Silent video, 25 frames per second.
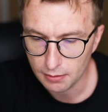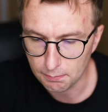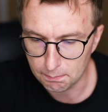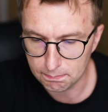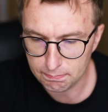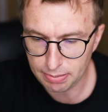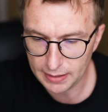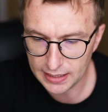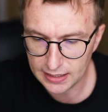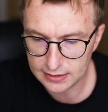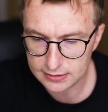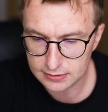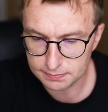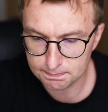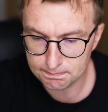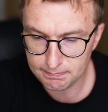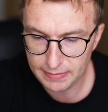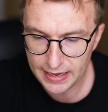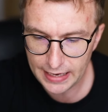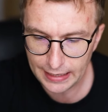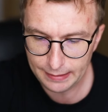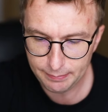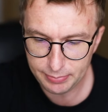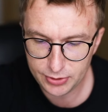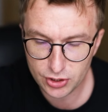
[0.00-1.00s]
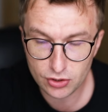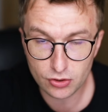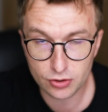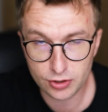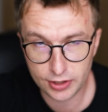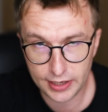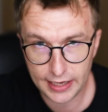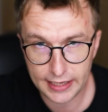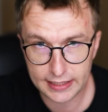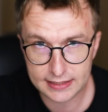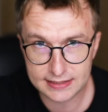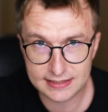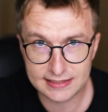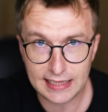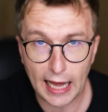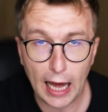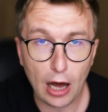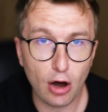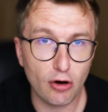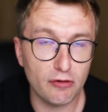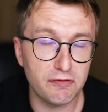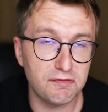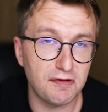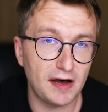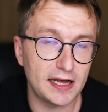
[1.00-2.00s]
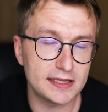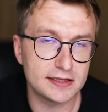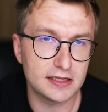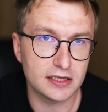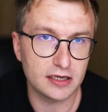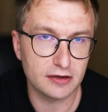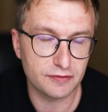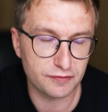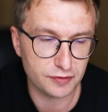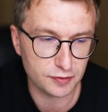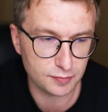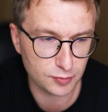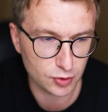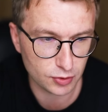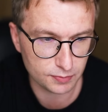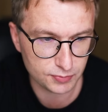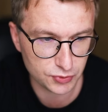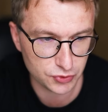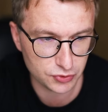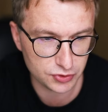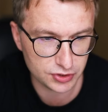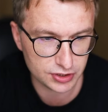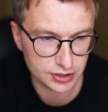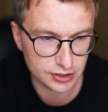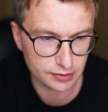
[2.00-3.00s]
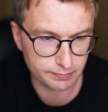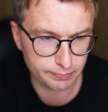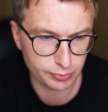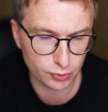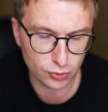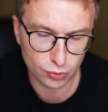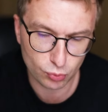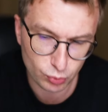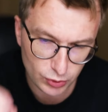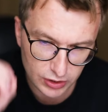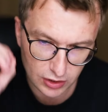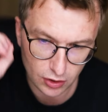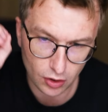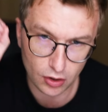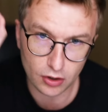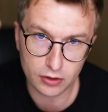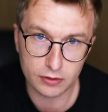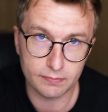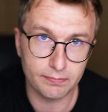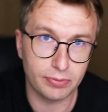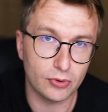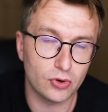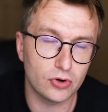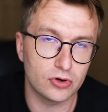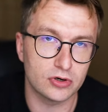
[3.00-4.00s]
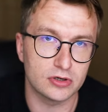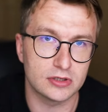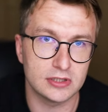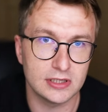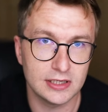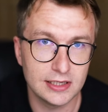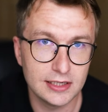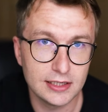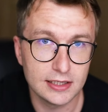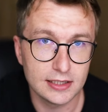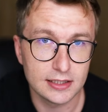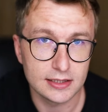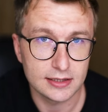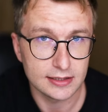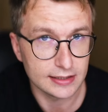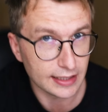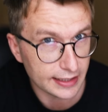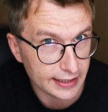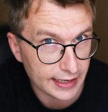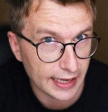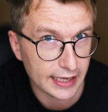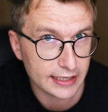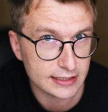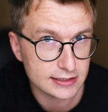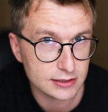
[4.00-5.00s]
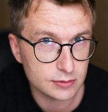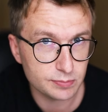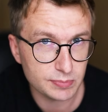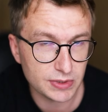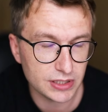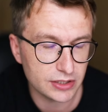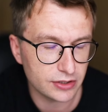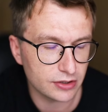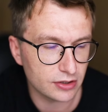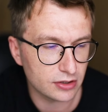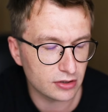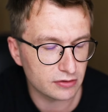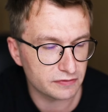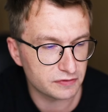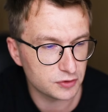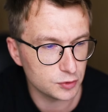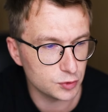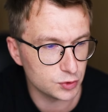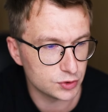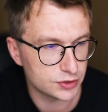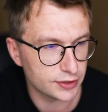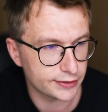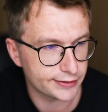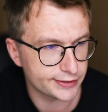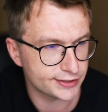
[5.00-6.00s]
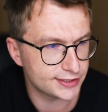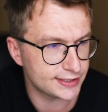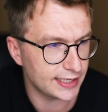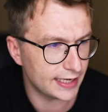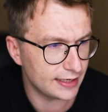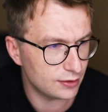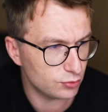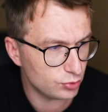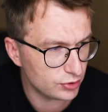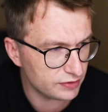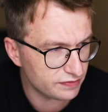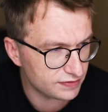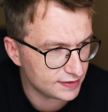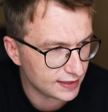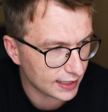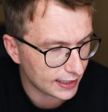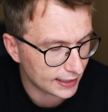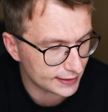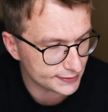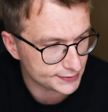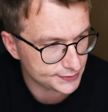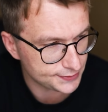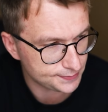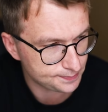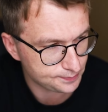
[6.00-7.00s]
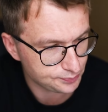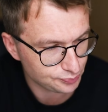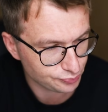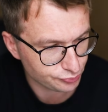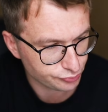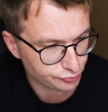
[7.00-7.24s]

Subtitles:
But maybe your next DAO funding from community pool will onboard the next million of users. And with that,